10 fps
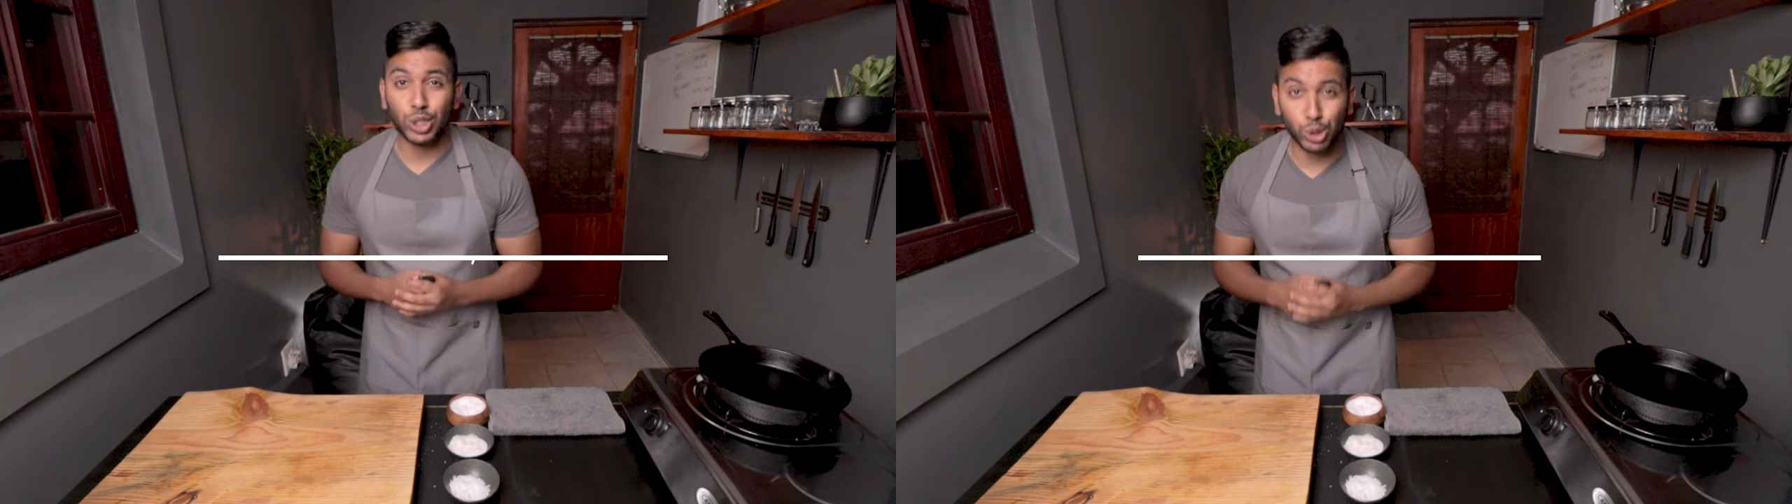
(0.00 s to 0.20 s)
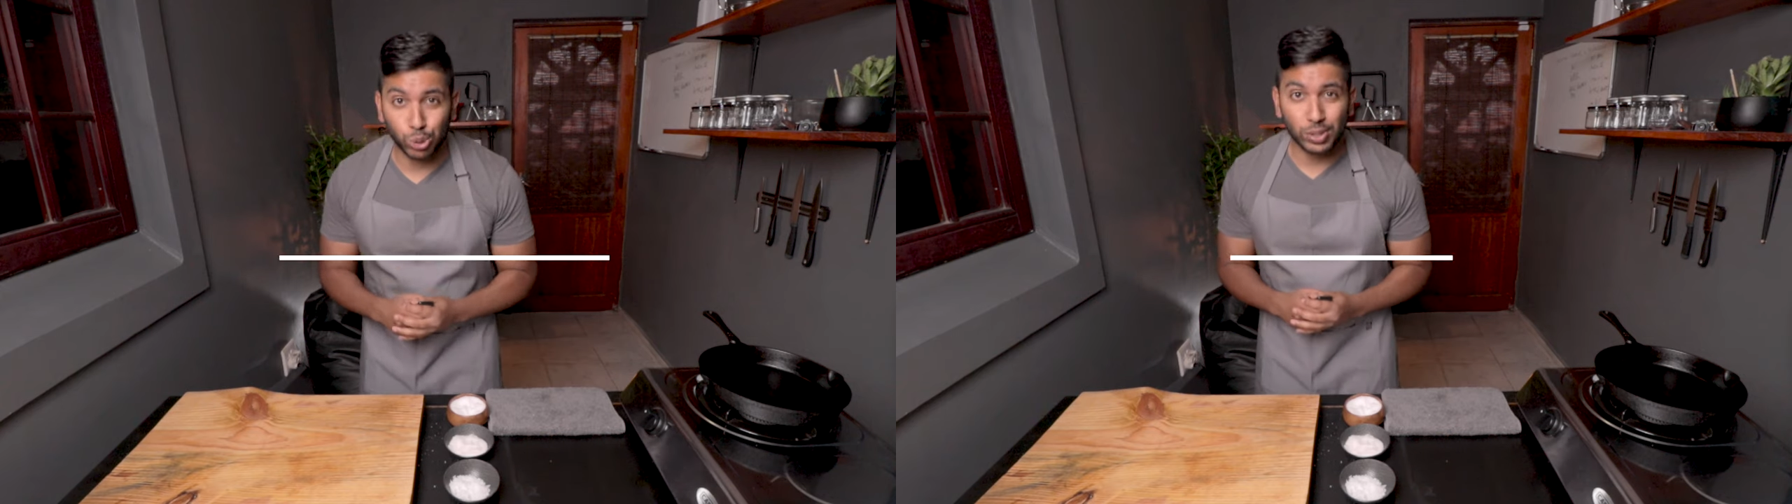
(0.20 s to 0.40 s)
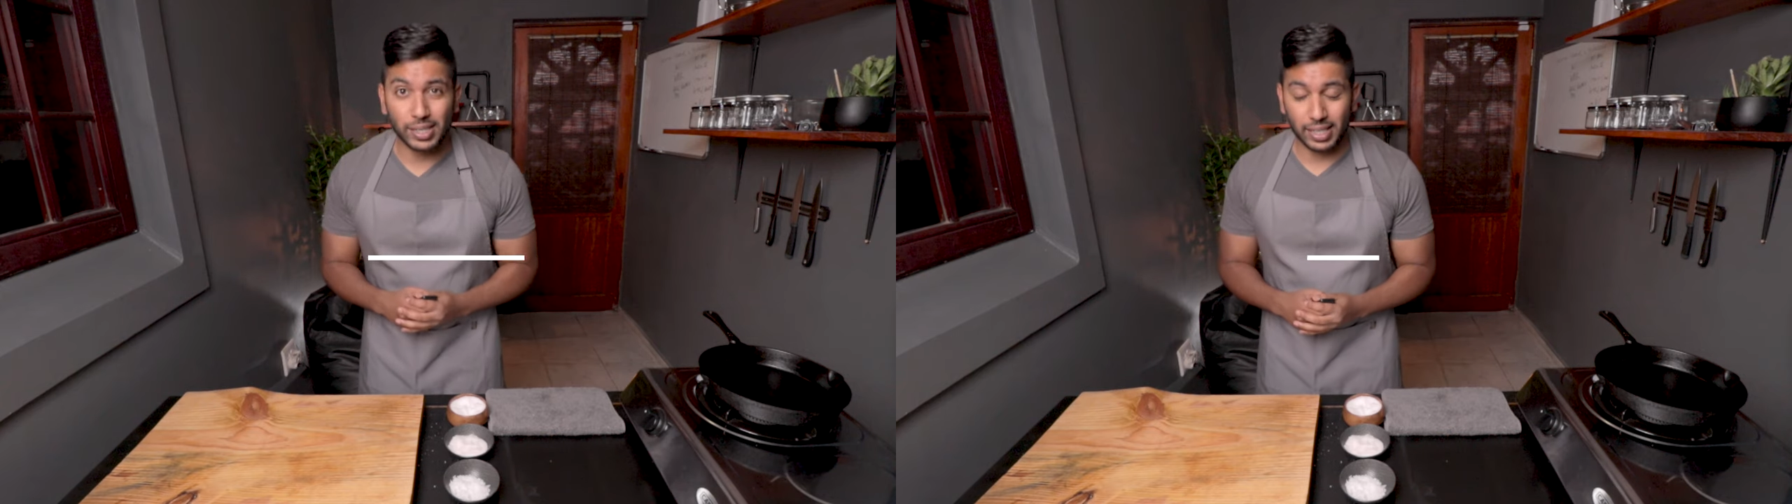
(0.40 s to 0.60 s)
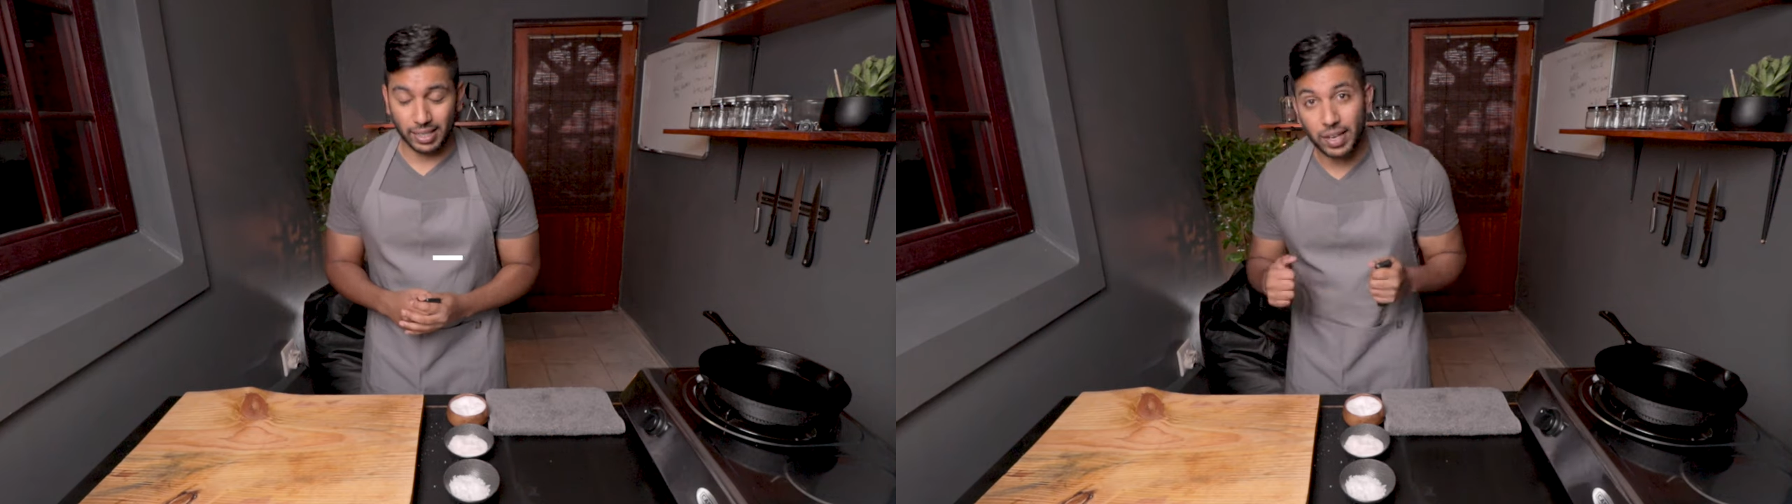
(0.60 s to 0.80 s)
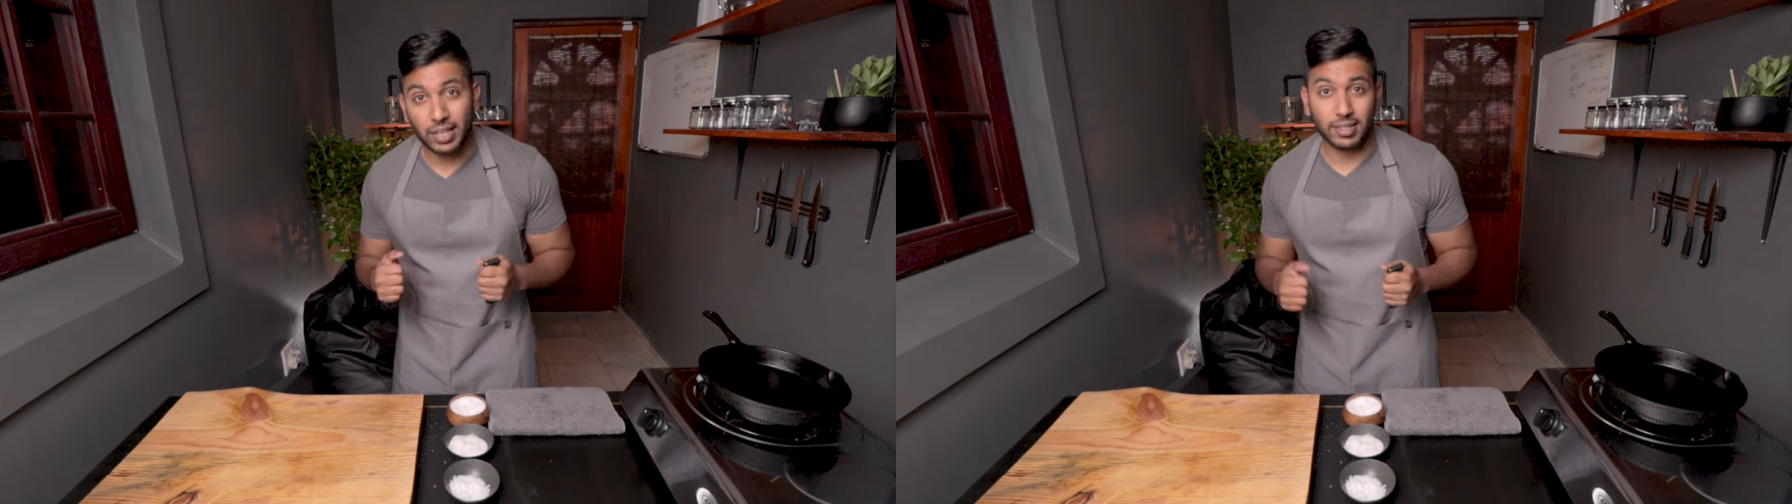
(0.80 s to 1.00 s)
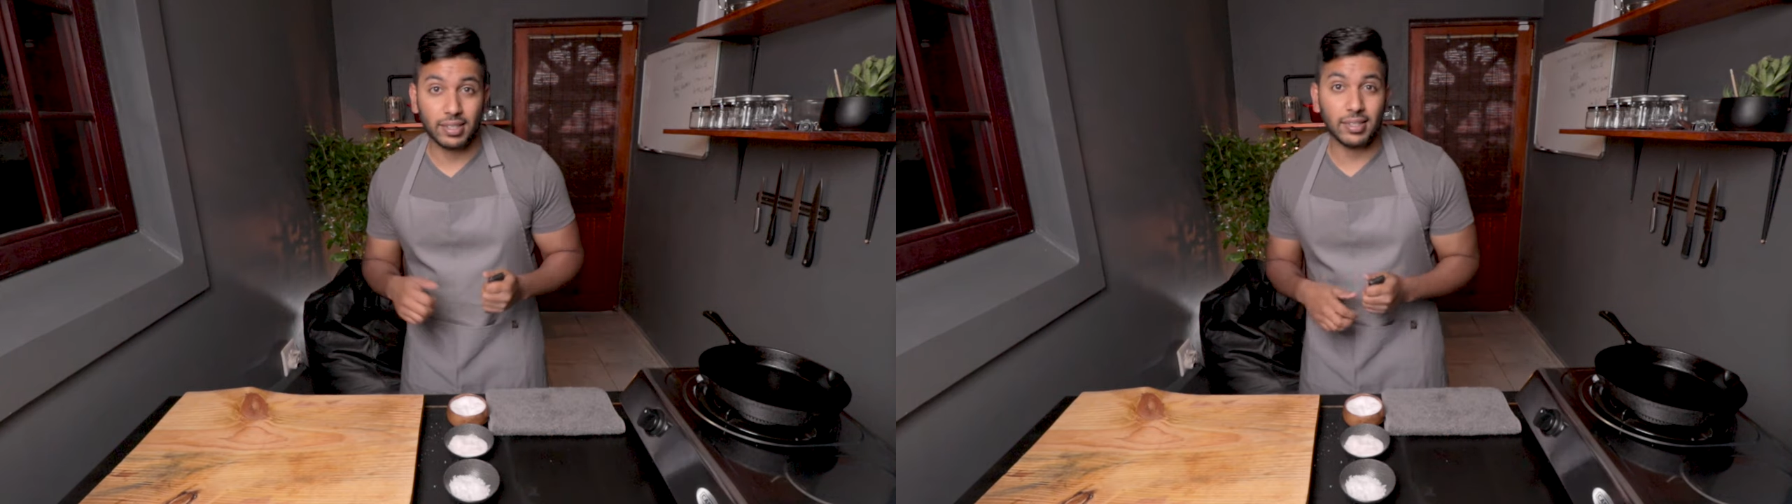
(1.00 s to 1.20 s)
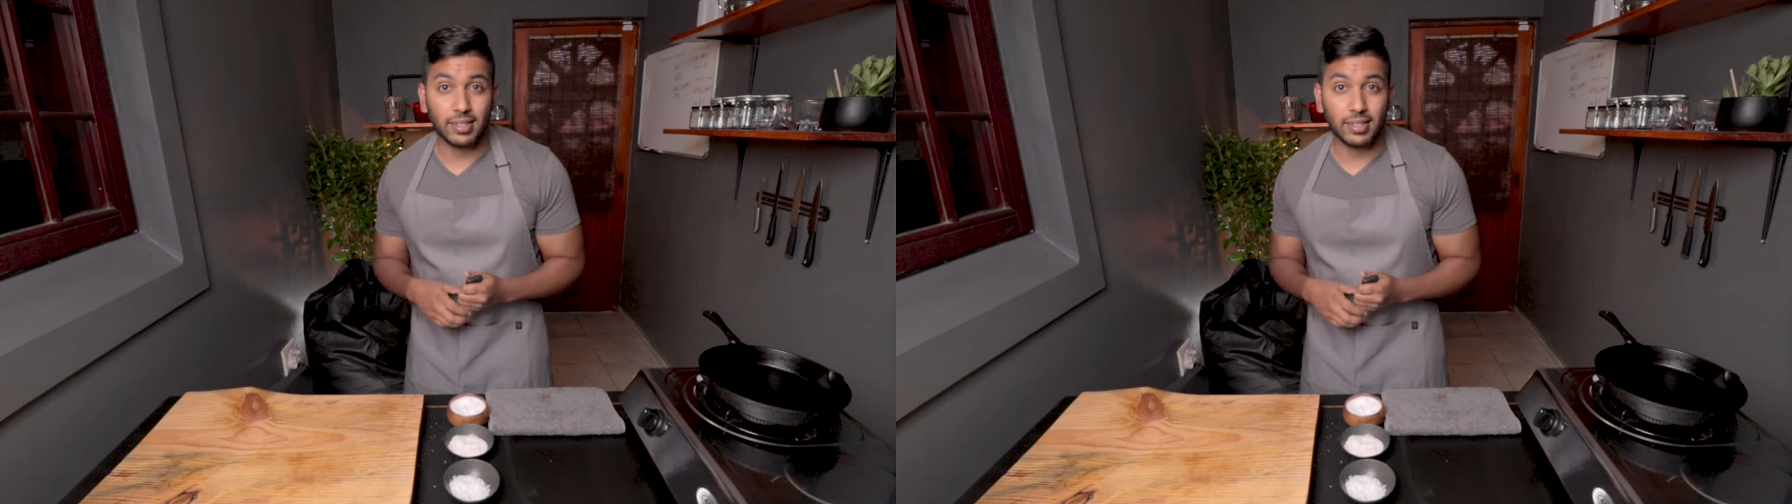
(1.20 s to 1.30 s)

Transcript: juicy venison